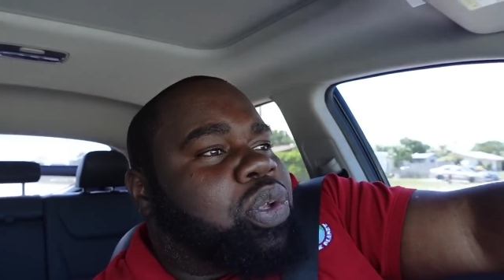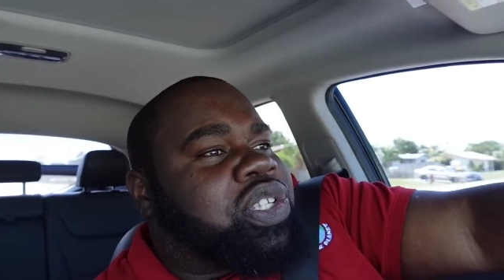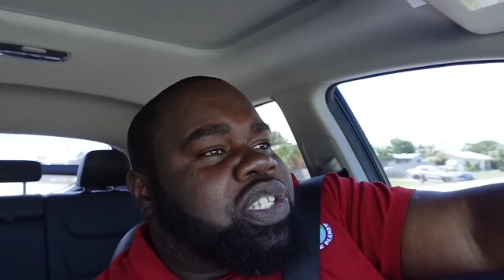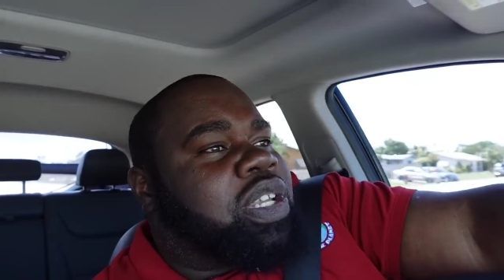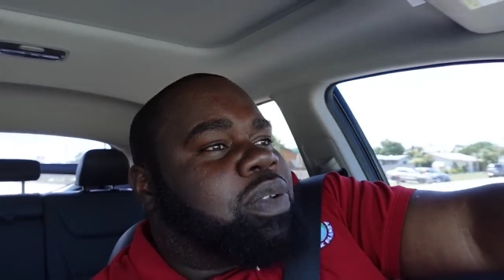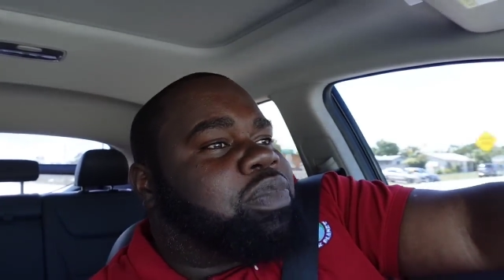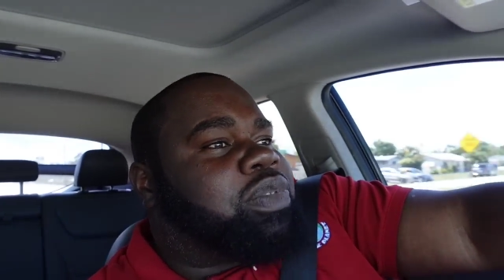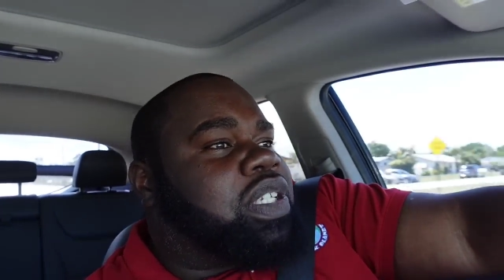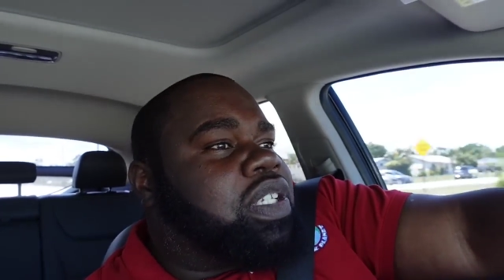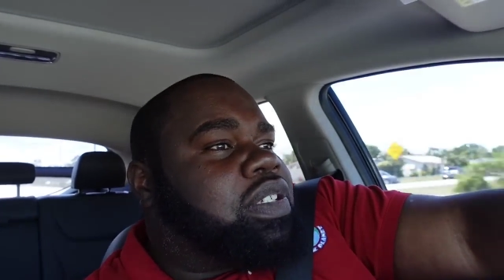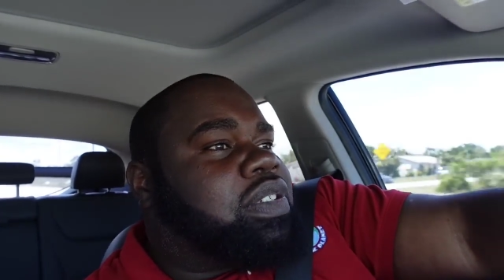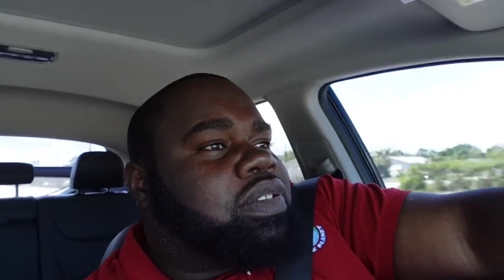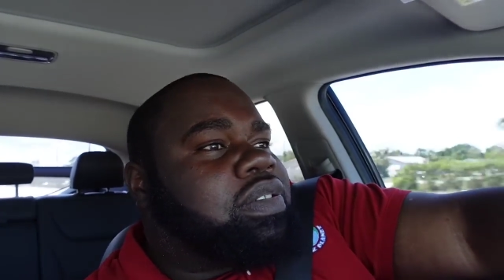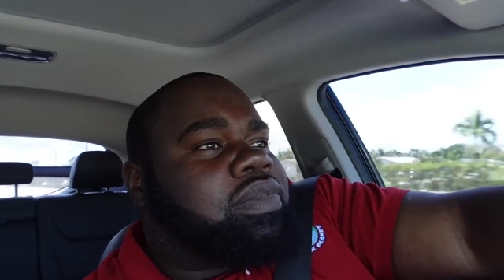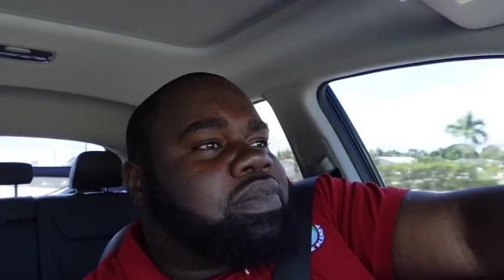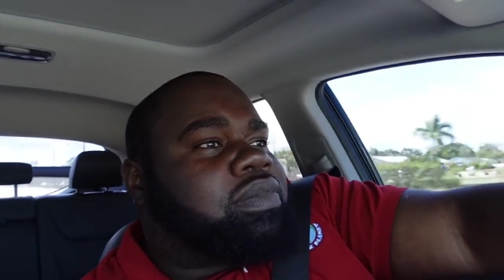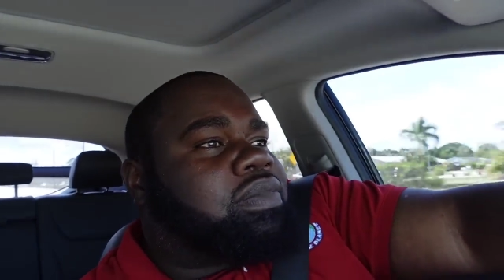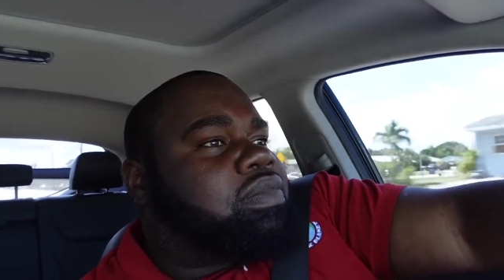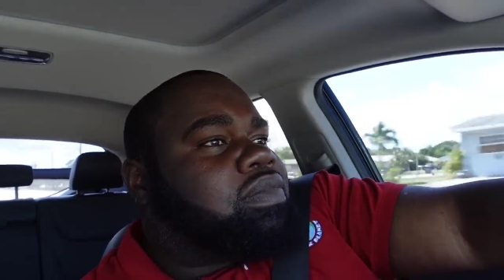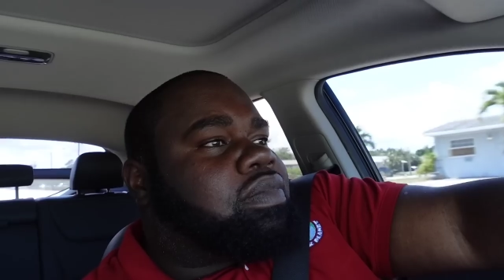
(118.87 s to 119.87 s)
something.
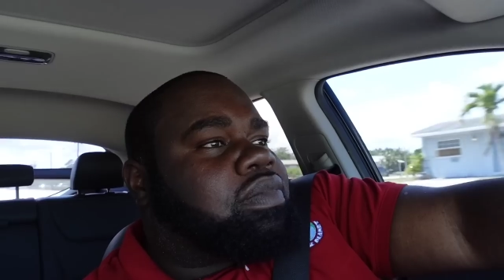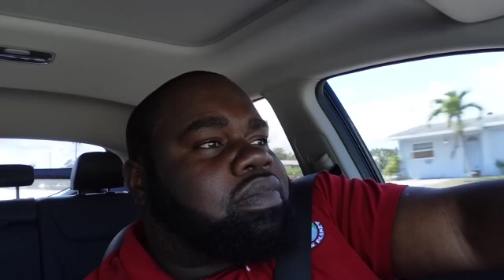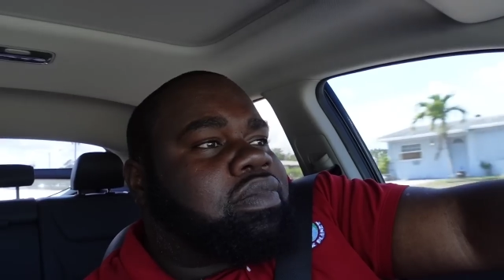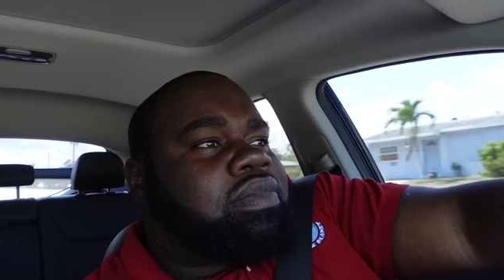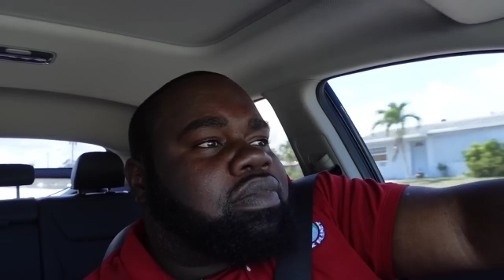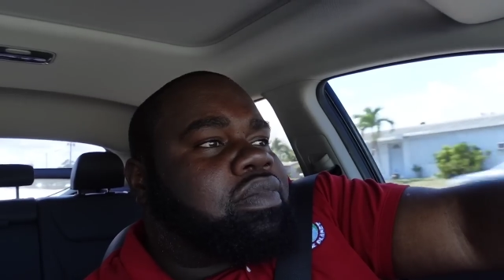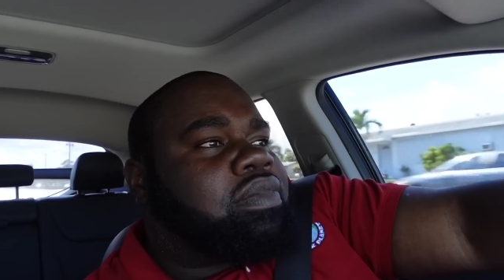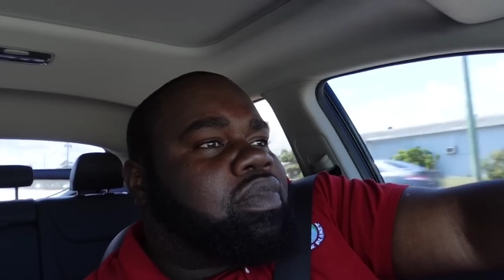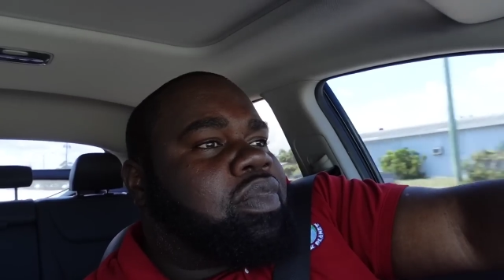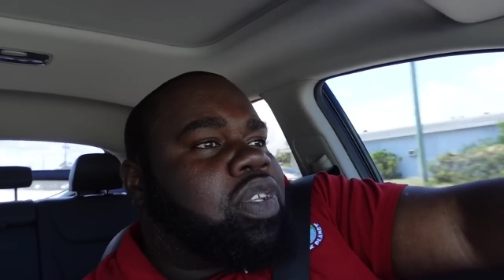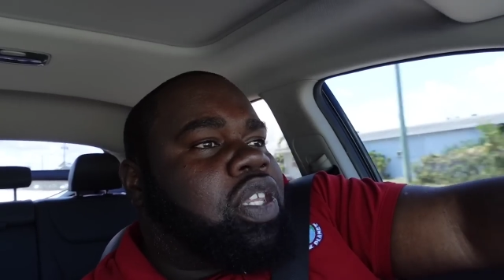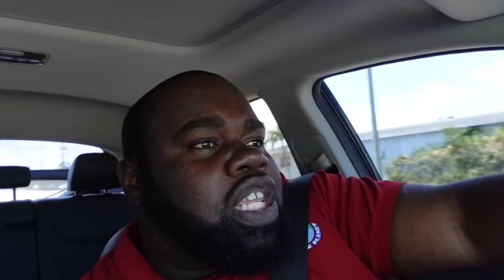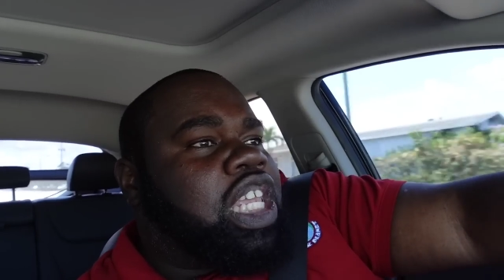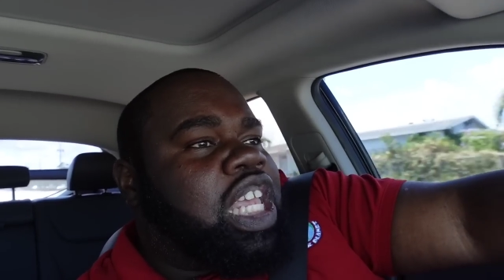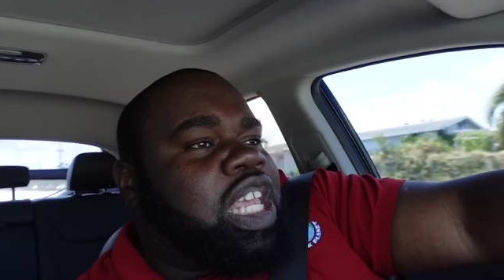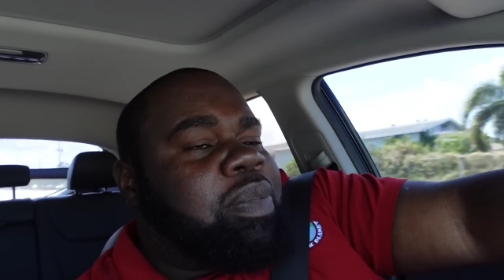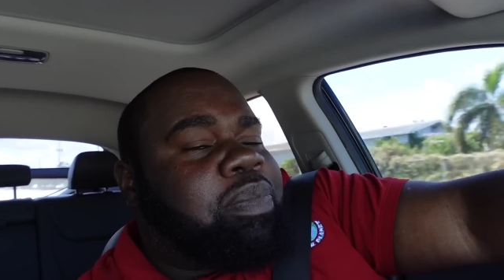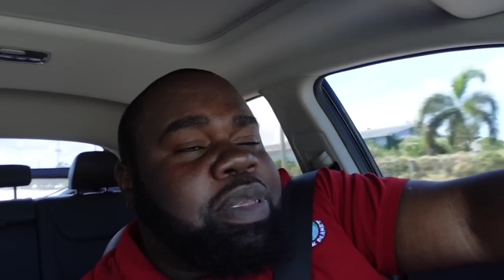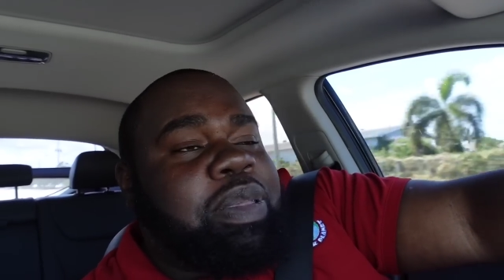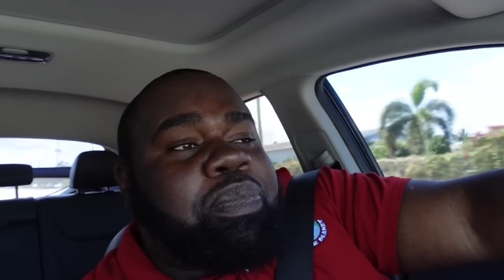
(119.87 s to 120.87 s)

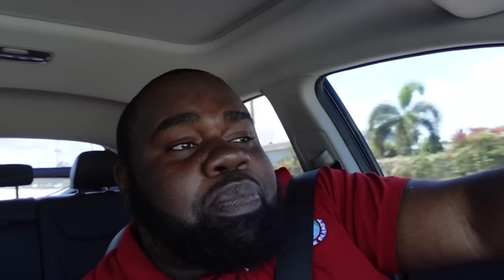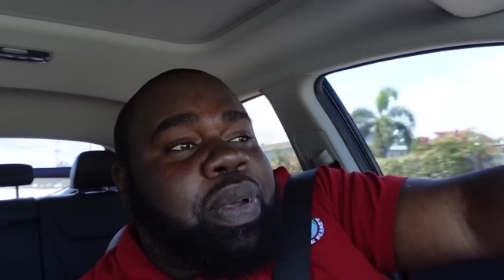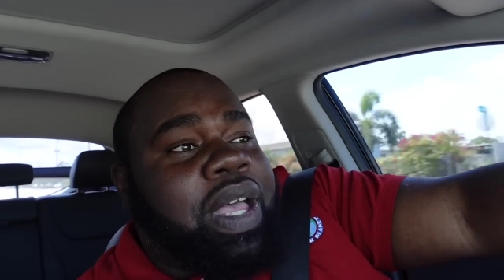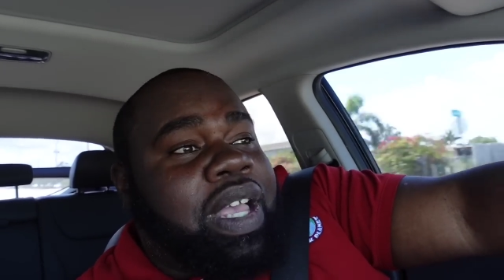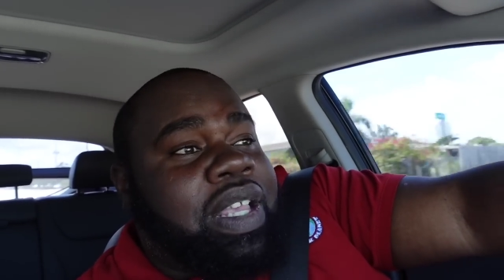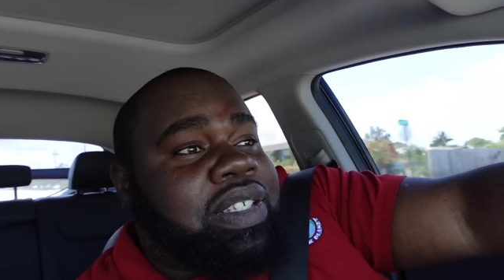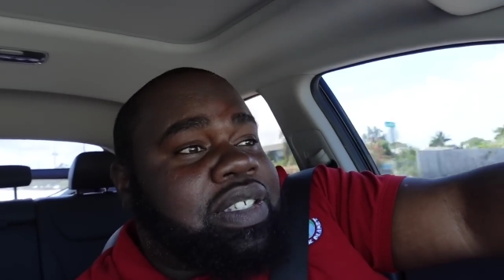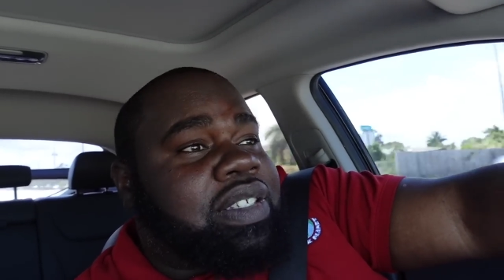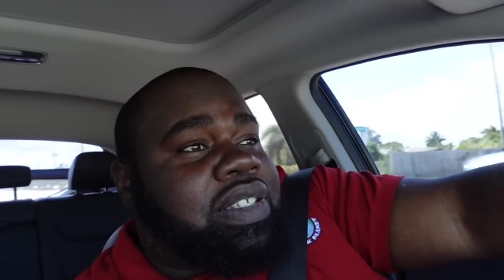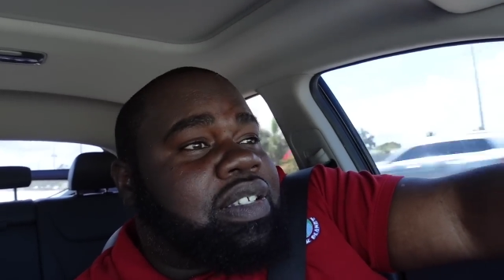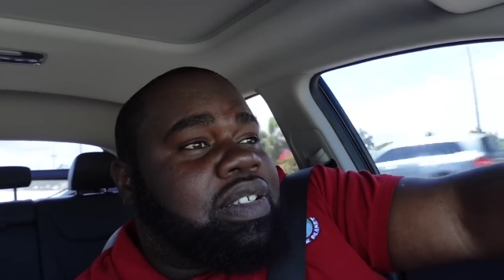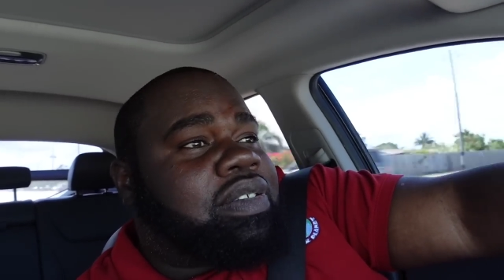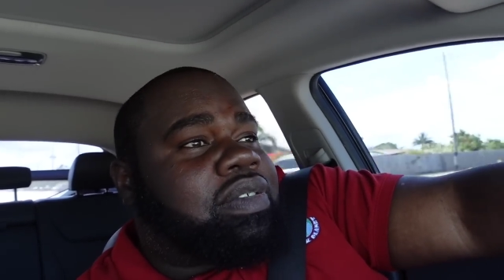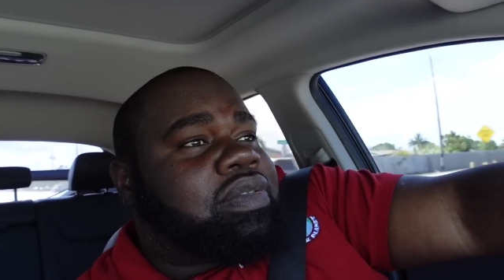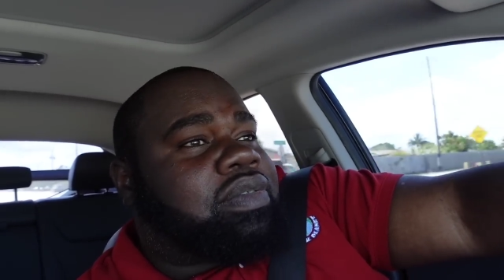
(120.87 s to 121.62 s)
It'd be best